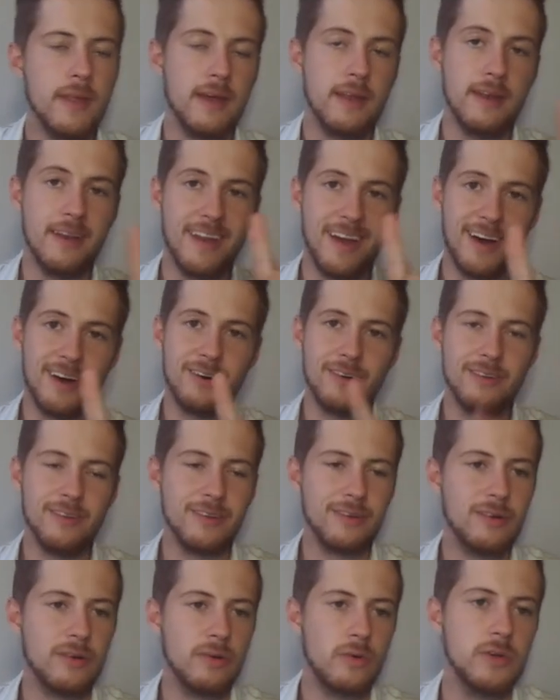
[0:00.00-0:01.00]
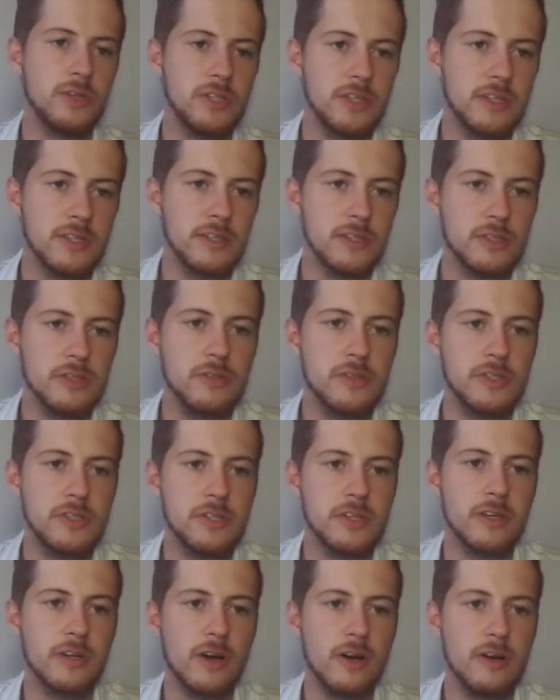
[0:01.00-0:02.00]
Now what you can do is you
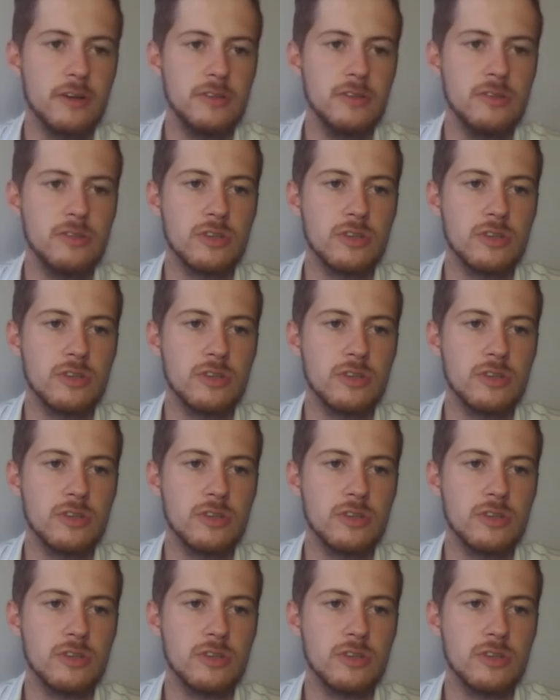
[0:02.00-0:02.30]
can go to your